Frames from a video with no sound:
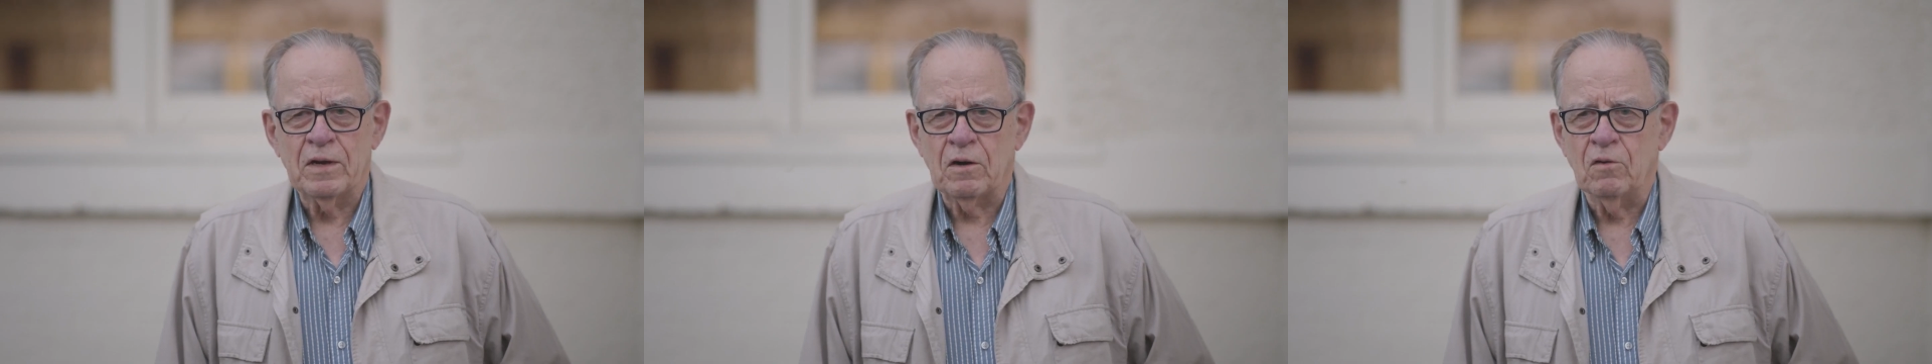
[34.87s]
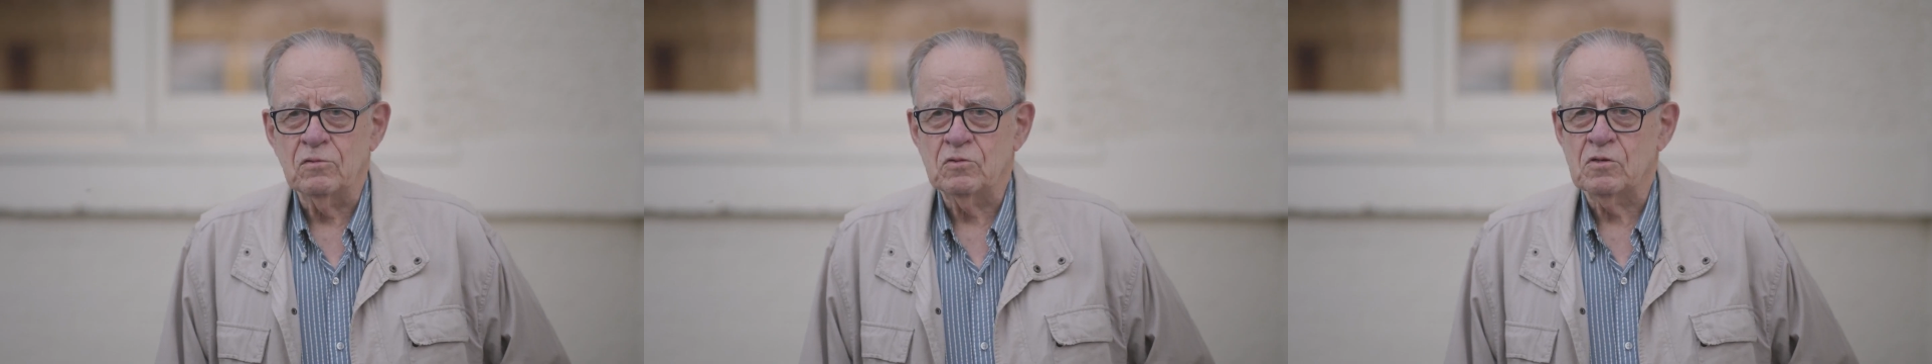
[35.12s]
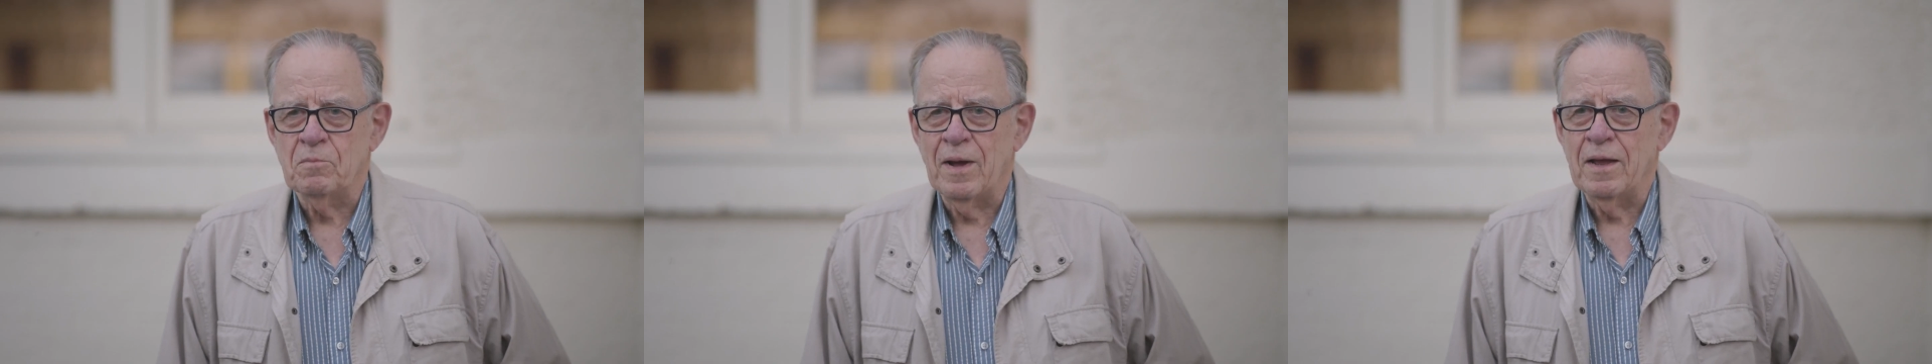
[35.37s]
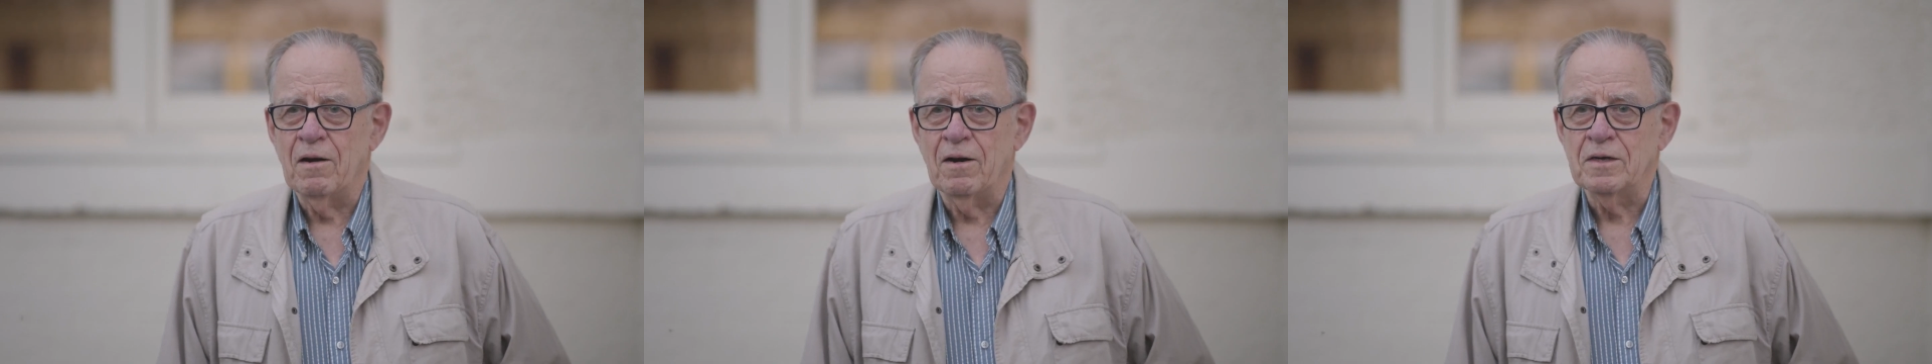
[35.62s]
close to
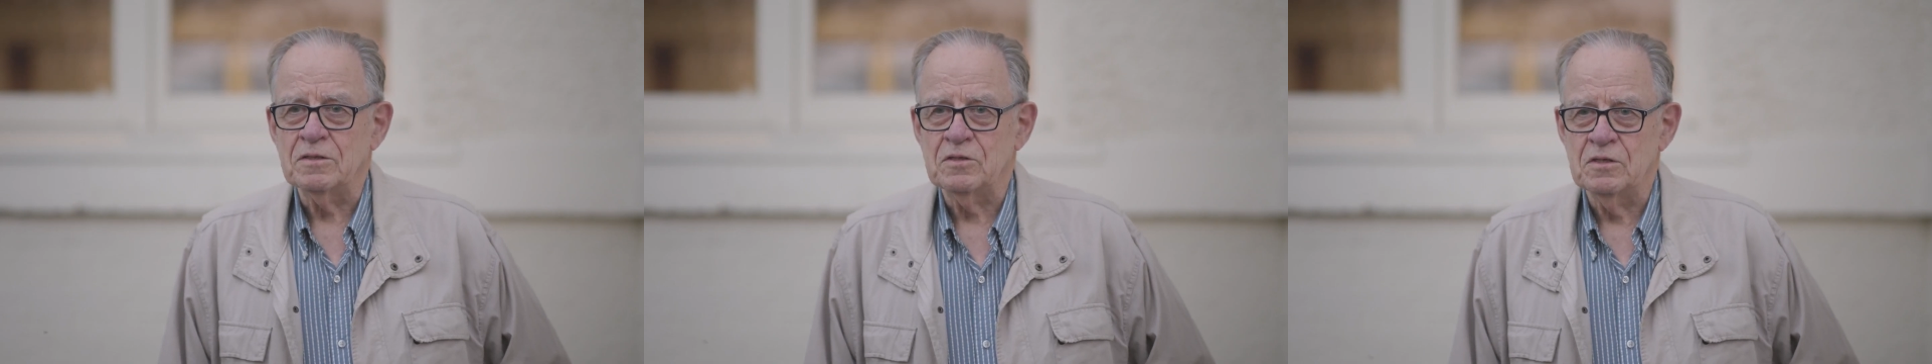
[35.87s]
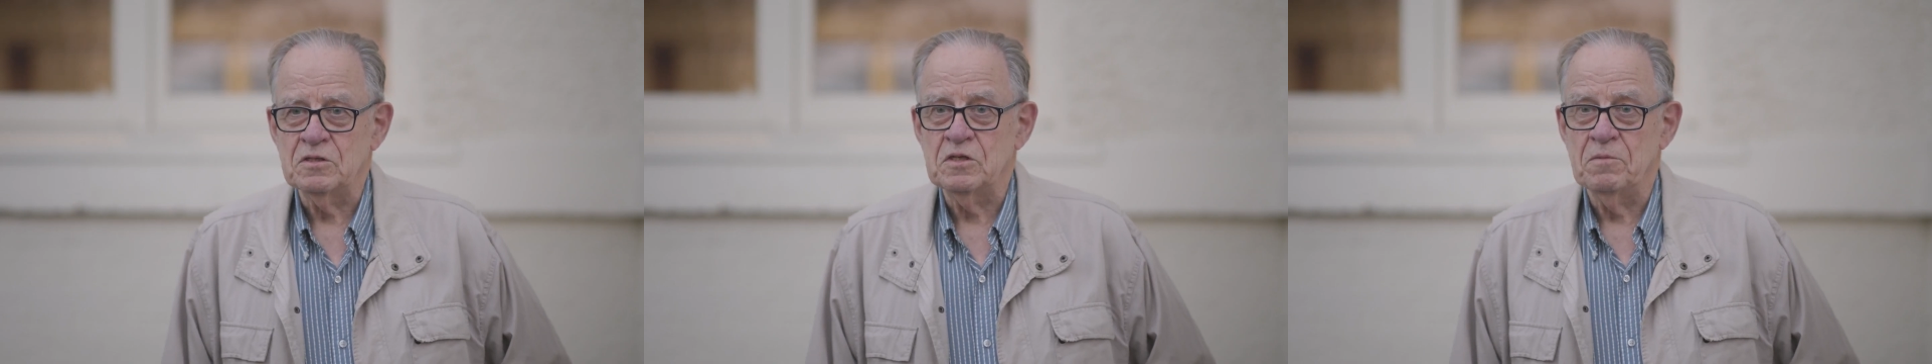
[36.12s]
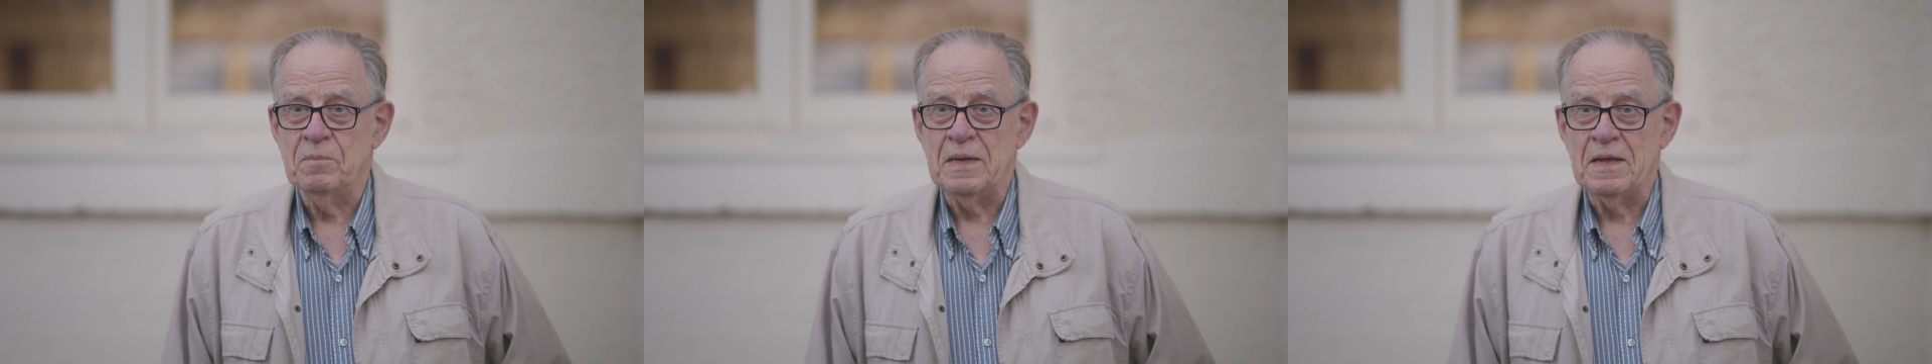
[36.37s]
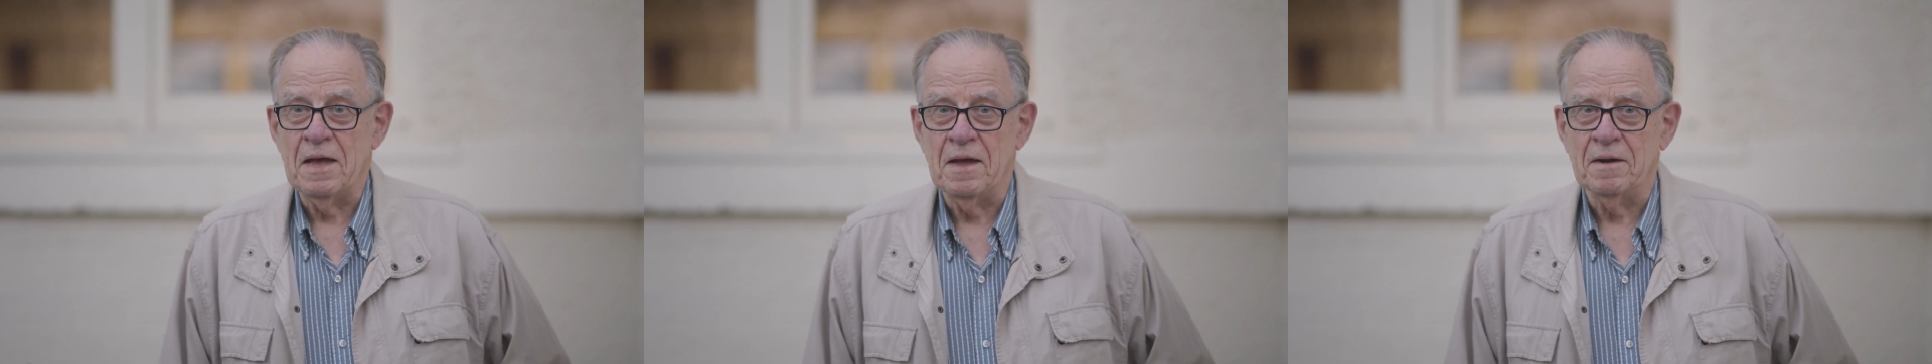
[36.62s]
my heart since it
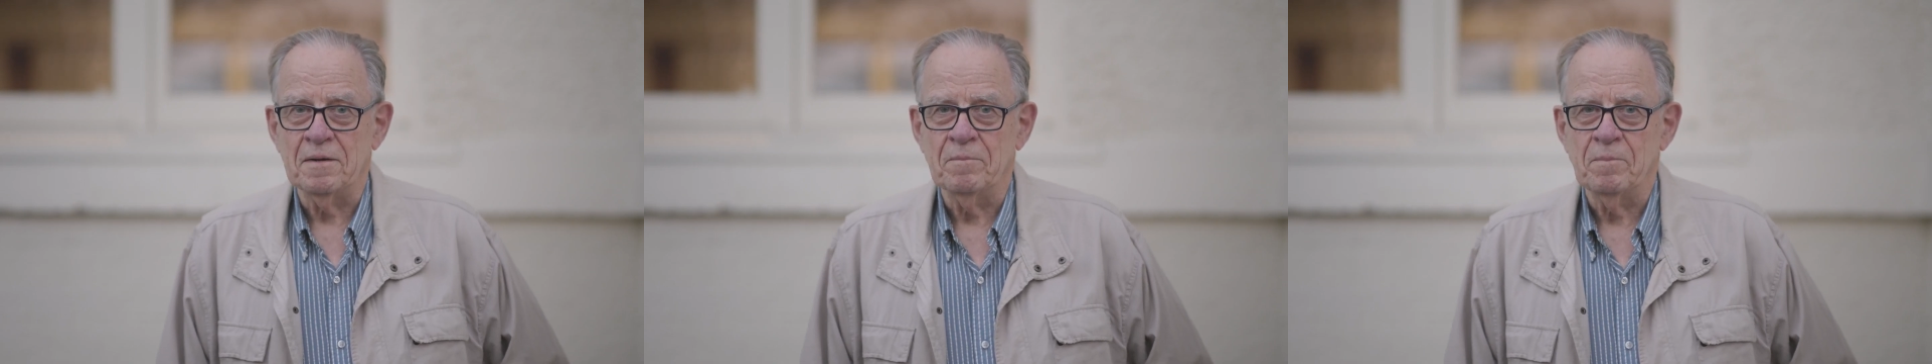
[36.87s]
began.